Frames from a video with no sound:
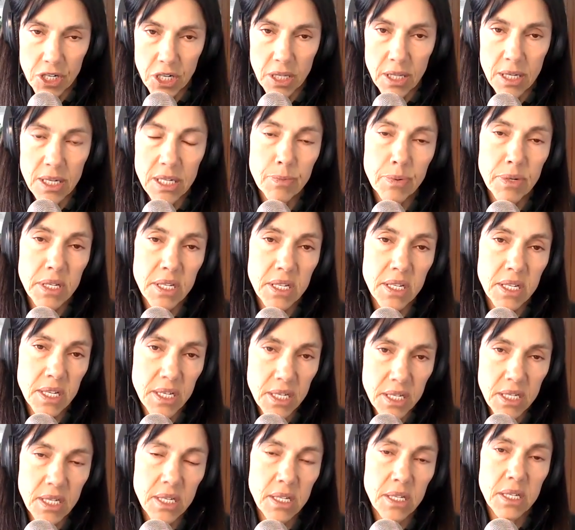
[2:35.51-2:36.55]
And this
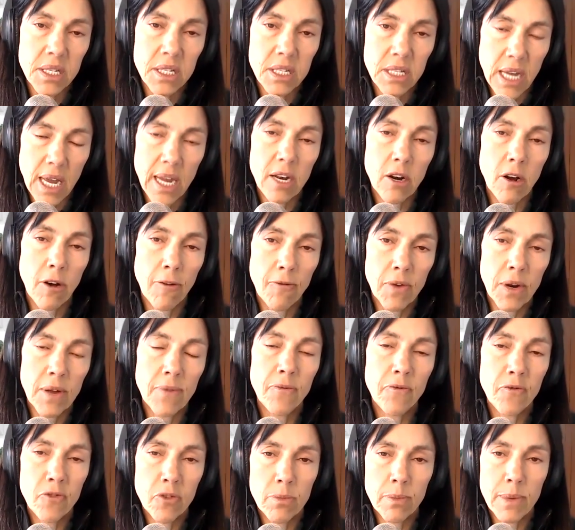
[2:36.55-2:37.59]
persistent state of
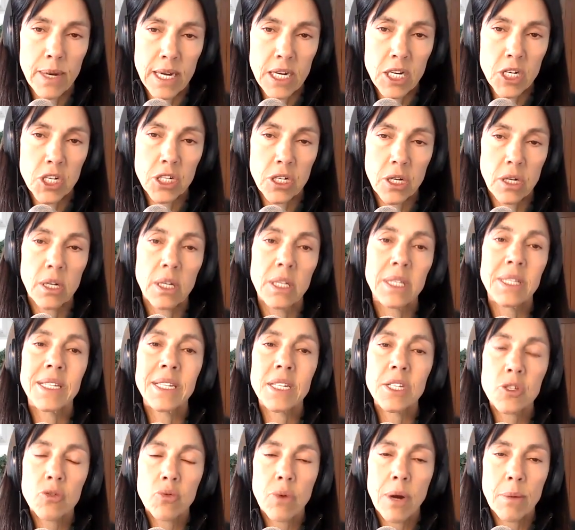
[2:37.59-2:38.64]
inflammation
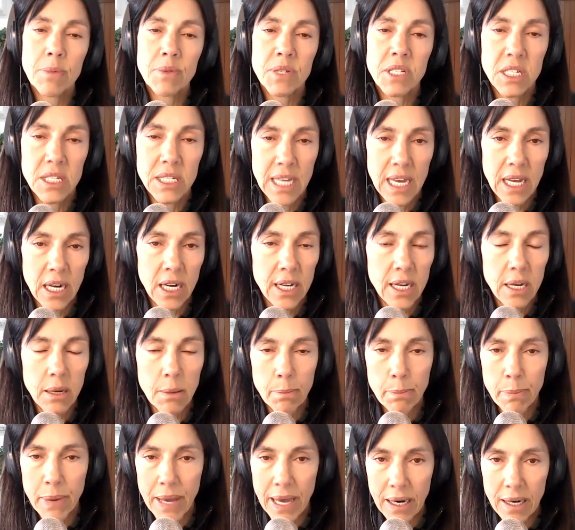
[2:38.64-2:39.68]
disrupts the
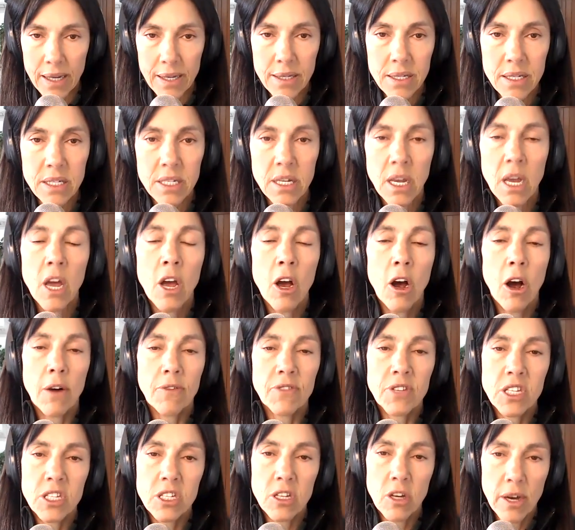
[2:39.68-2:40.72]
delicate balance of
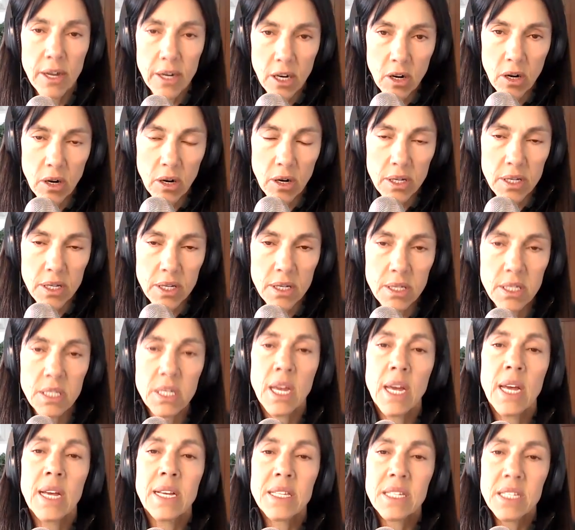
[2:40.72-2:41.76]
cytokines,
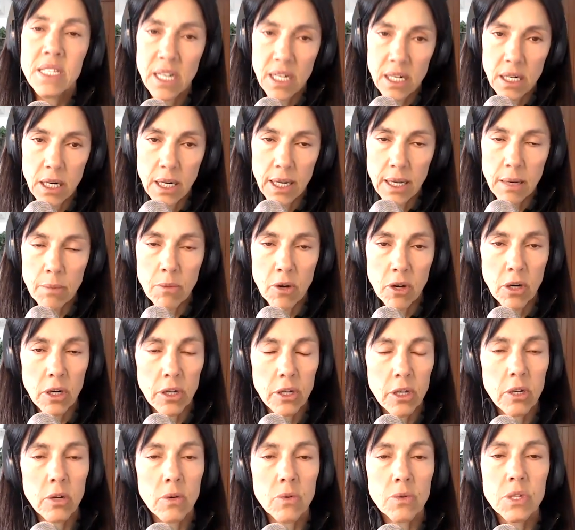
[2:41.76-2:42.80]
signaling
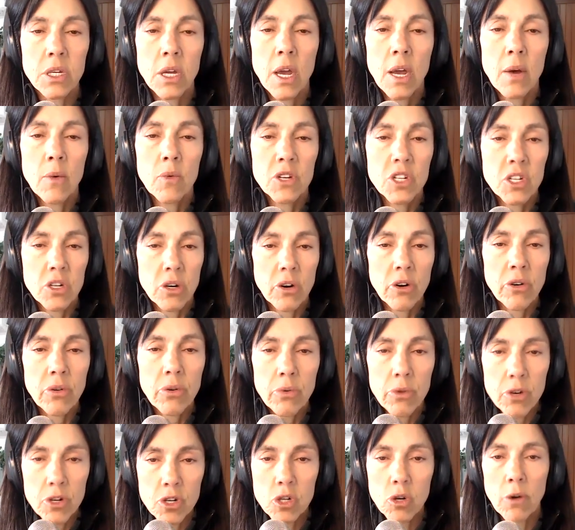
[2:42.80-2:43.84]
molecules, which are
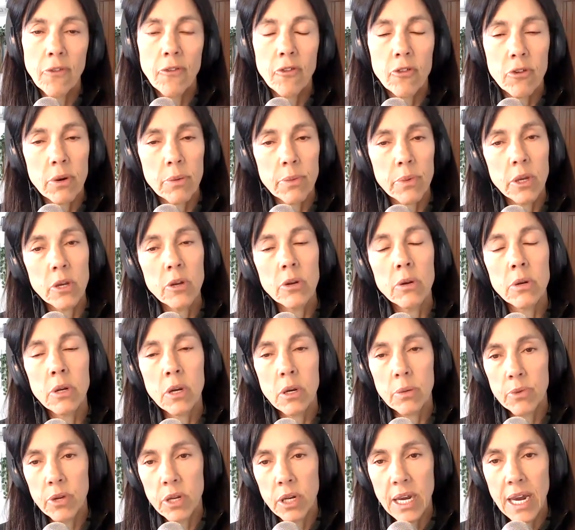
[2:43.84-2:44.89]
crucial for immune
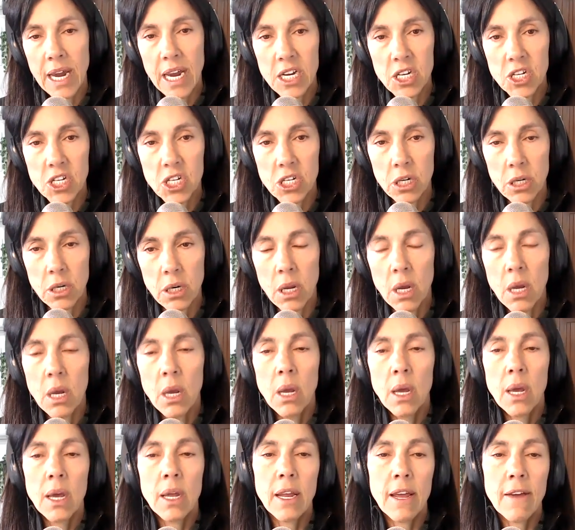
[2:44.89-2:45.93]
communication.
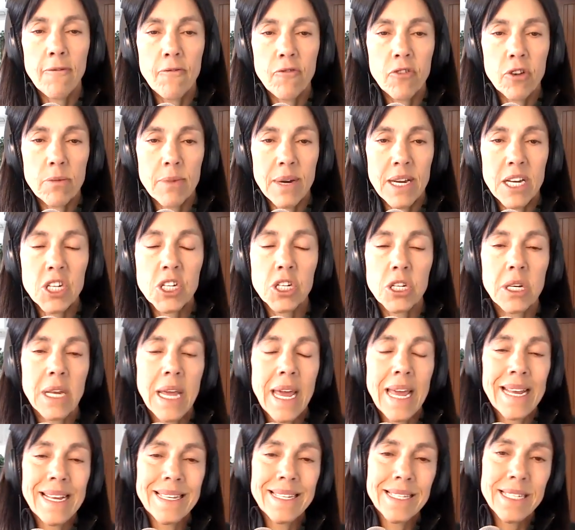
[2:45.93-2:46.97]
And inflammation
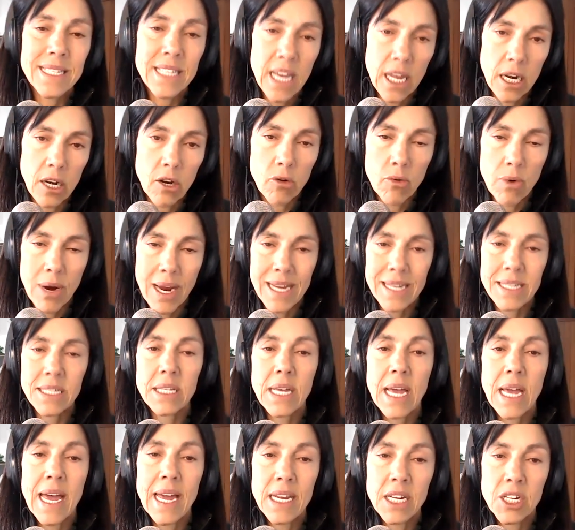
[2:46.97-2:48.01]
accelerates
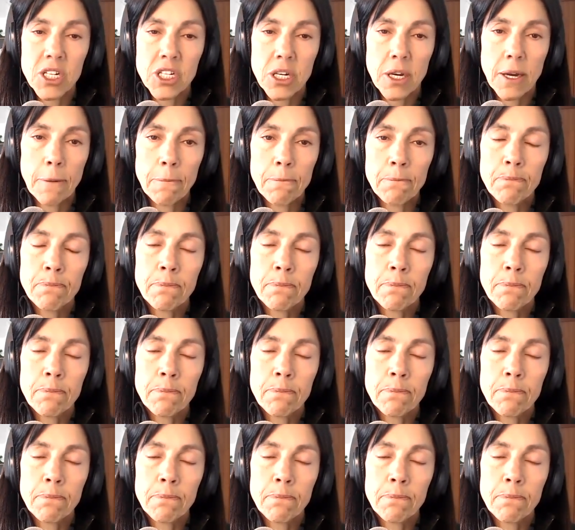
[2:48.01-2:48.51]
aging.